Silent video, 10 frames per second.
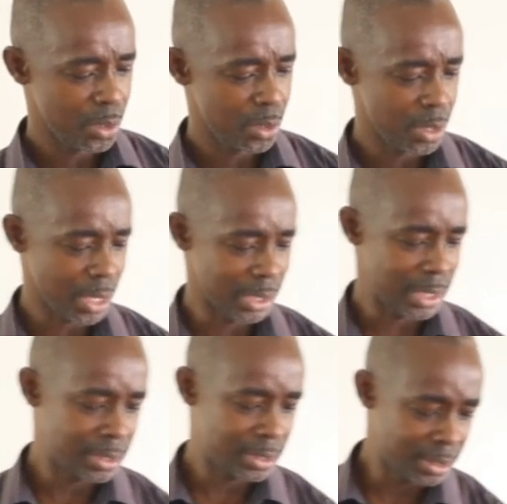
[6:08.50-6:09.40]
at the
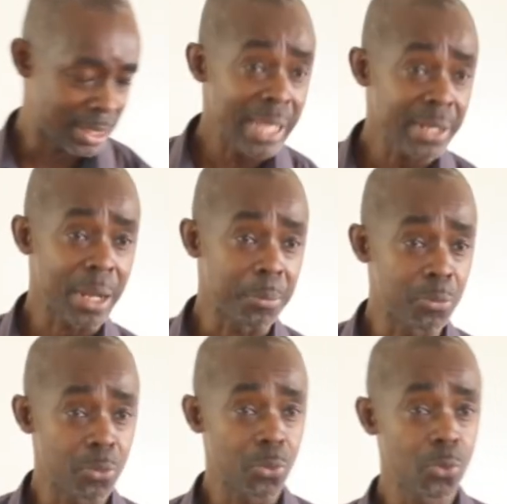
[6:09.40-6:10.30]
diagram,
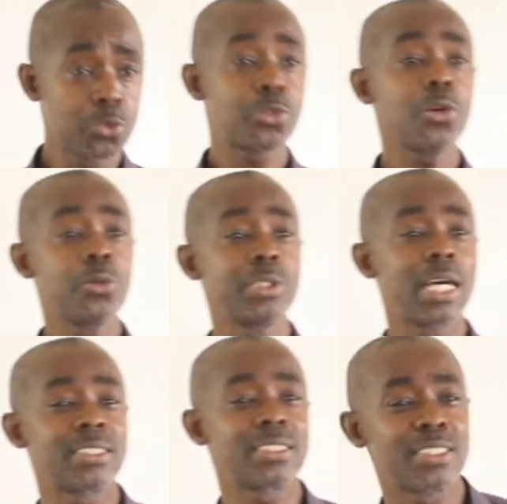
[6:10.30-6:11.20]
will show you that
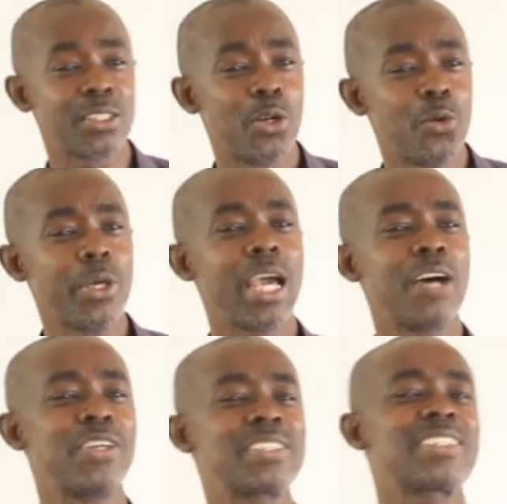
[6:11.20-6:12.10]
we have a
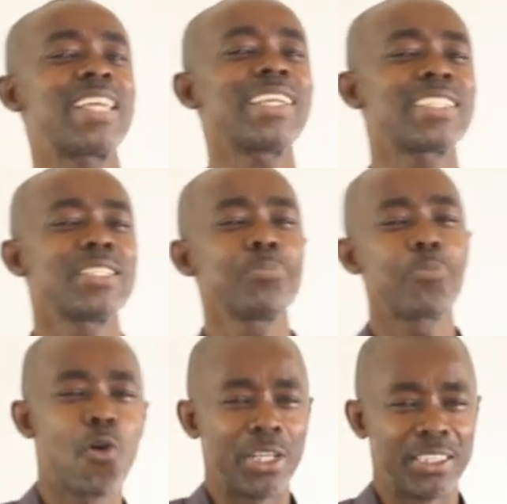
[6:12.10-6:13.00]
starting
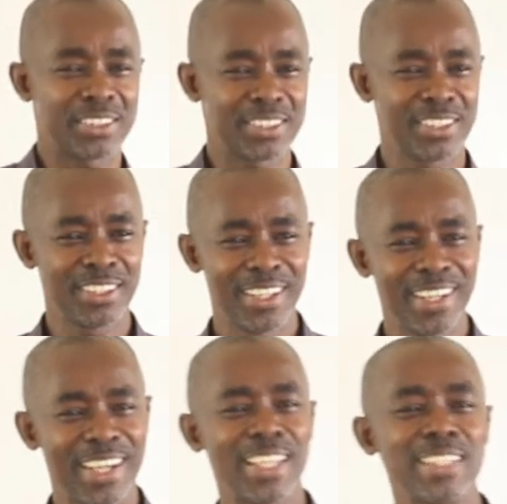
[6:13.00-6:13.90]
point and
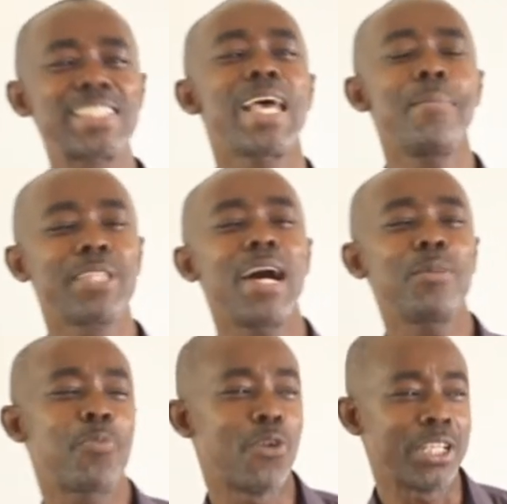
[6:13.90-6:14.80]
a terminal
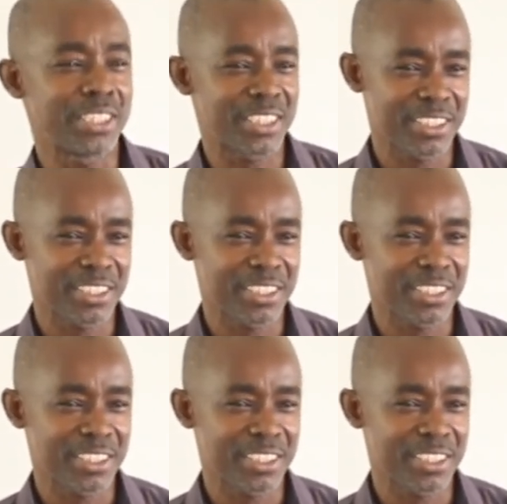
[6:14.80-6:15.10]
point